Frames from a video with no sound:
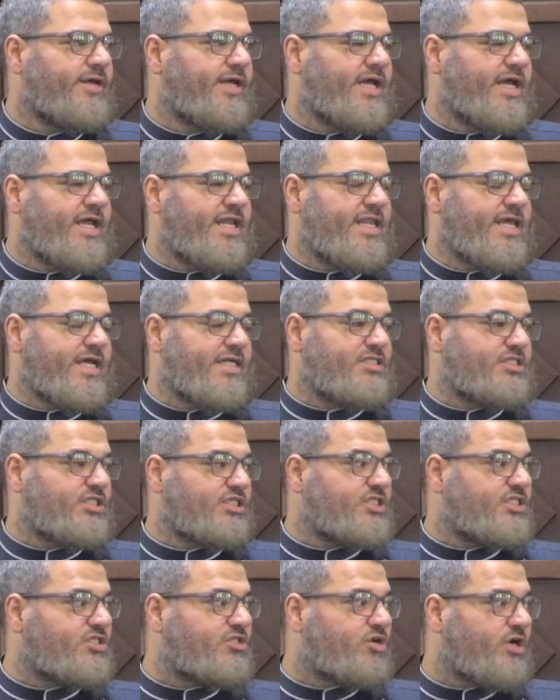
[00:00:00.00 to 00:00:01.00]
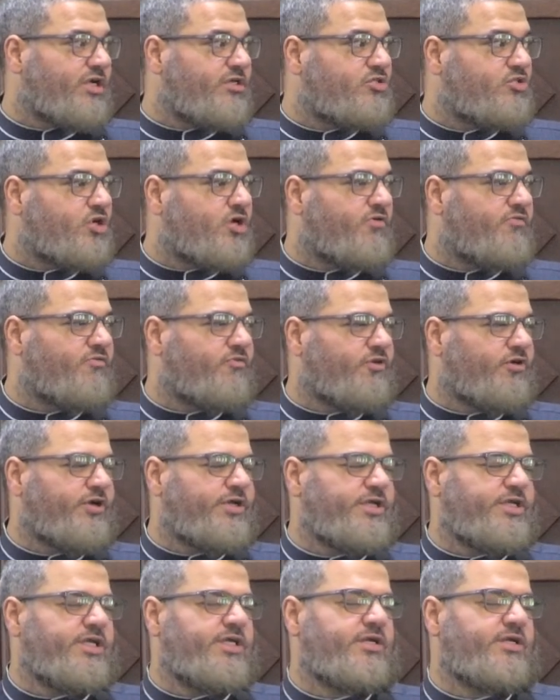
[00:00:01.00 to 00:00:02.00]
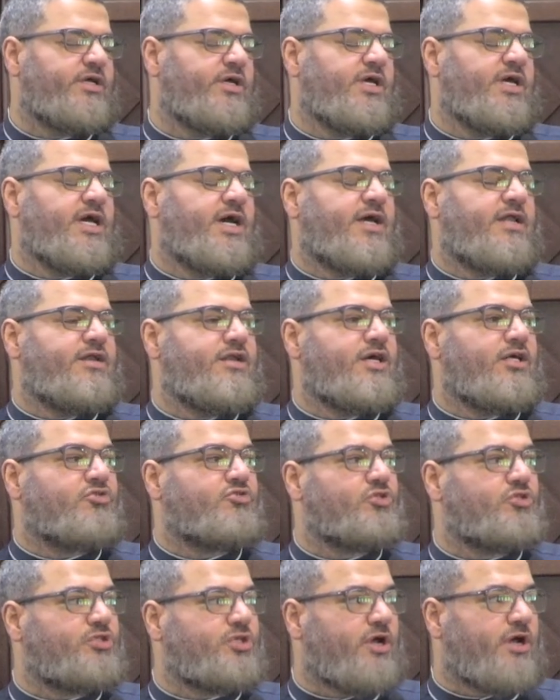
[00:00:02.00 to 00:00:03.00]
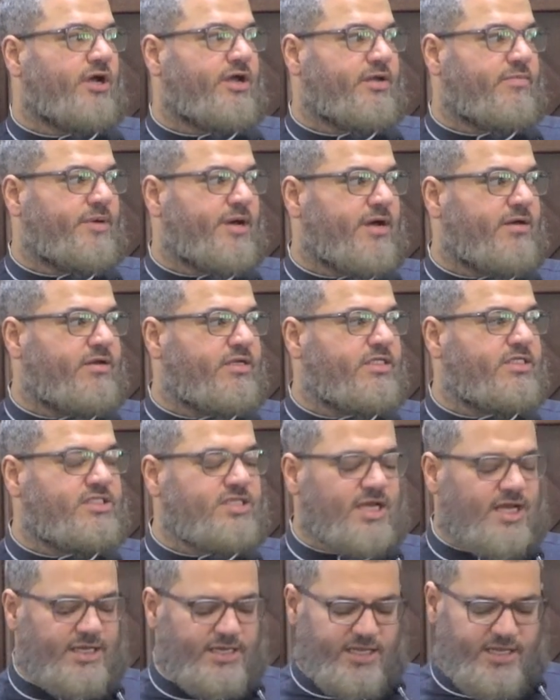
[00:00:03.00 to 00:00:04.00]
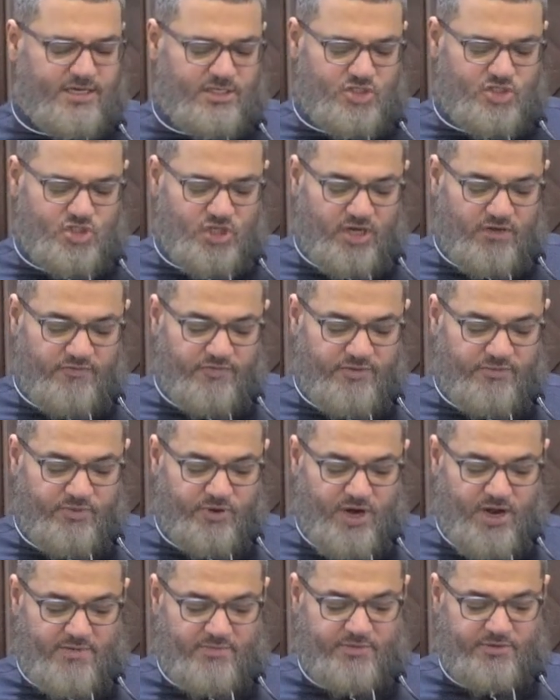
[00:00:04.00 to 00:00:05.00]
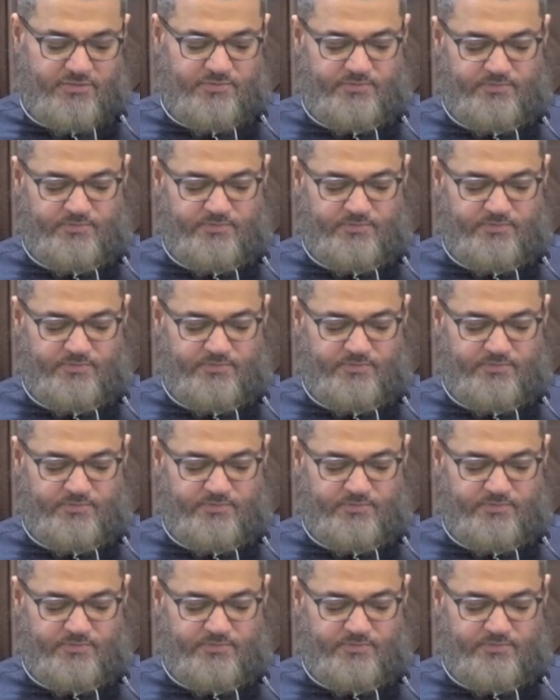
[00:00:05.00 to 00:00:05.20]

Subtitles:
And that's just trying to avoid it and not to talk about it is not going to solve the problem.